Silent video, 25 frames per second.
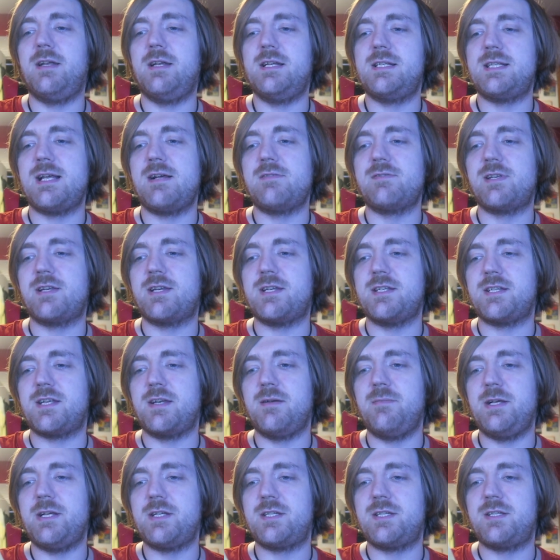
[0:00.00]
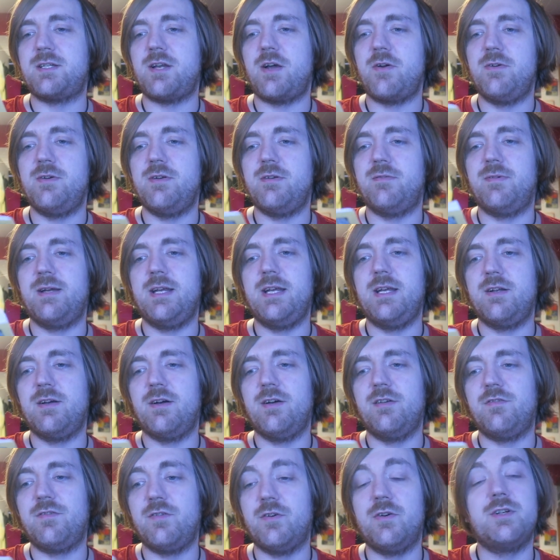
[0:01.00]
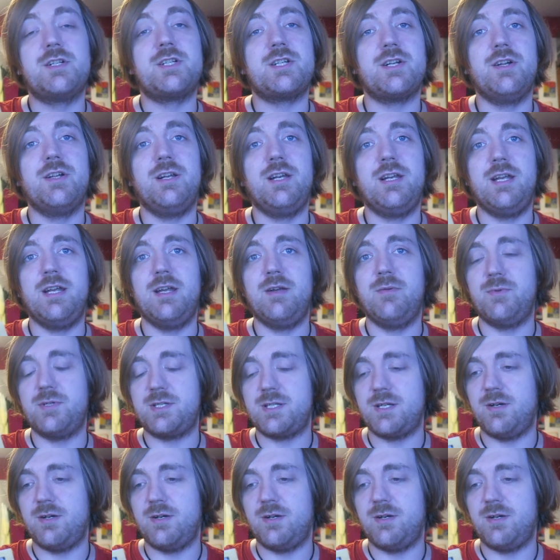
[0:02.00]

It sounds like it's going to be a stoner read. Unfortunately, it was